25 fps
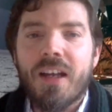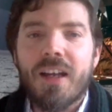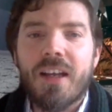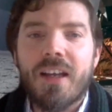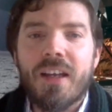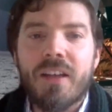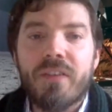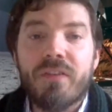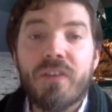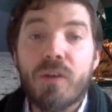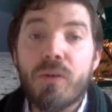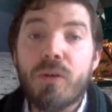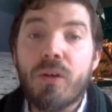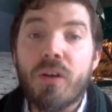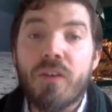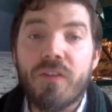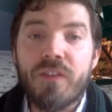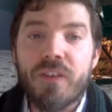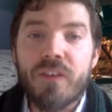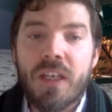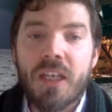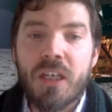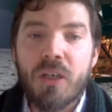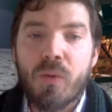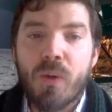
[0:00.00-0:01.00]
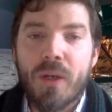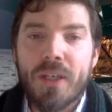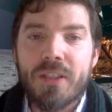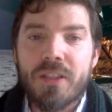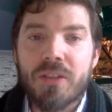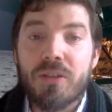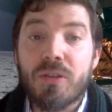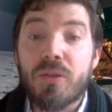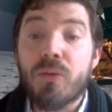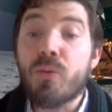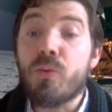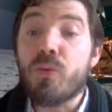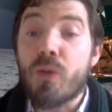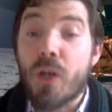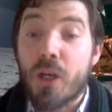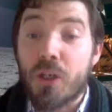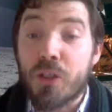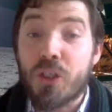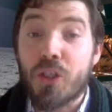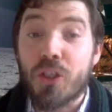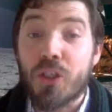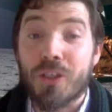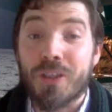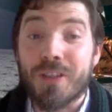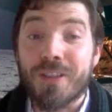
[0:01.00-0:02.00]
very often equated to
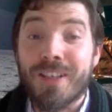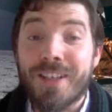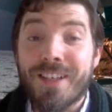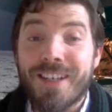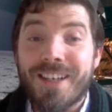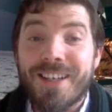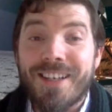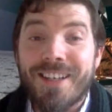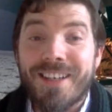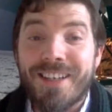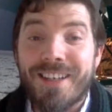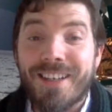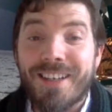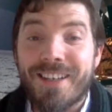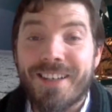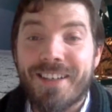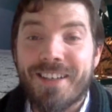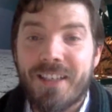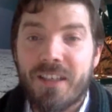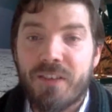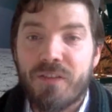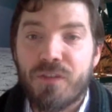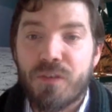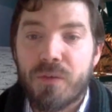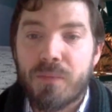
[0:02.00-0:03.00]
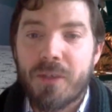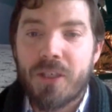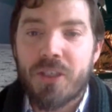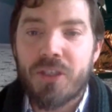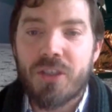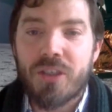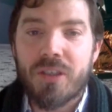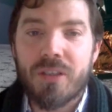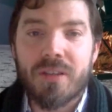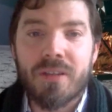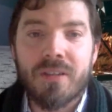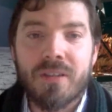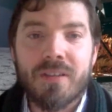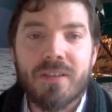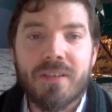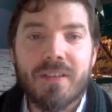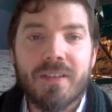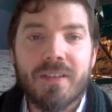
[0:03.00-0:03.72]
Russian information